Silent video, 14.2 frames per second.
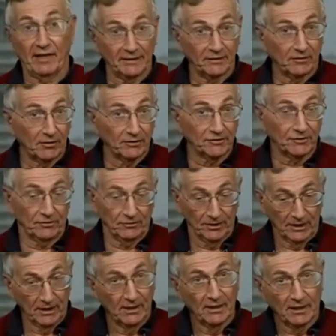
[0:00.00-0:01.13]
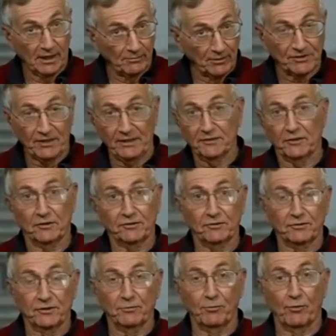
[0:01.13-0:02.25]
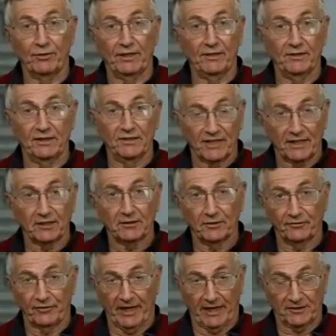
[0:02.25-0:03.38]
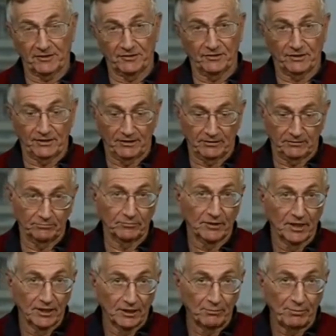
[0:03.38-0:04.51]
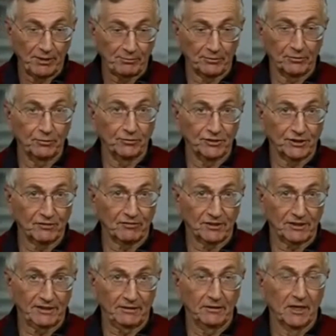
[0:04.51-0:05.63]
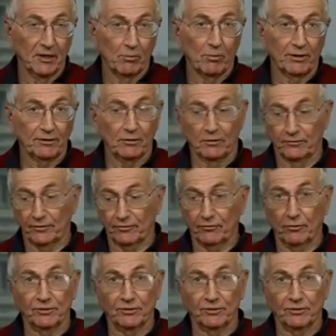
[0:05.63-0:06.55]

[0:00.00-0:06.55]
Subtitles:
And also, I must say, he's also supporting the secular factions, the people who seriously want to overthrow